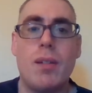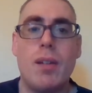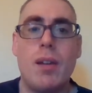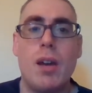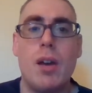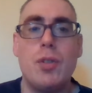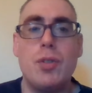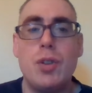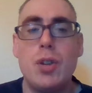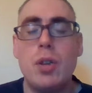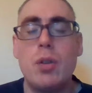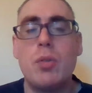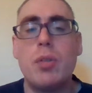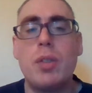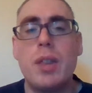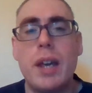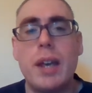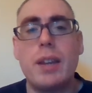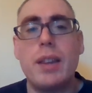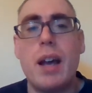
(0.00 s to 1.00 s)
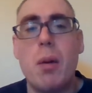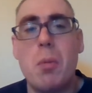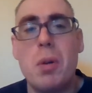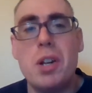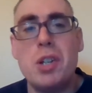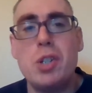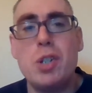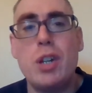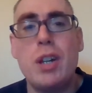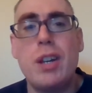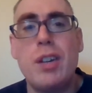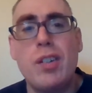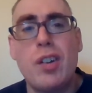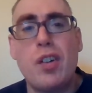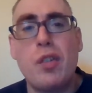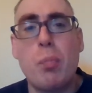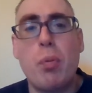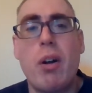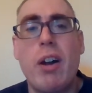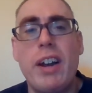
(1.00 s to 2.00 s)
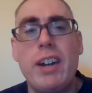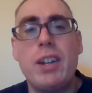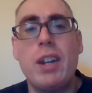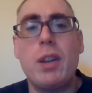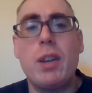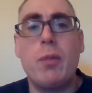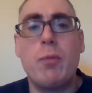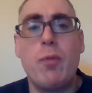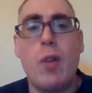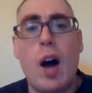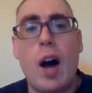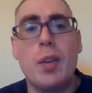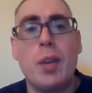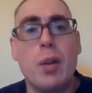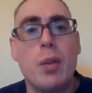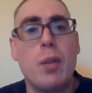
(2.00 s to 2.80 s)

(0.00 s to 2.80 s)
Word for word: Do you think that when Jesus prayed to the Father,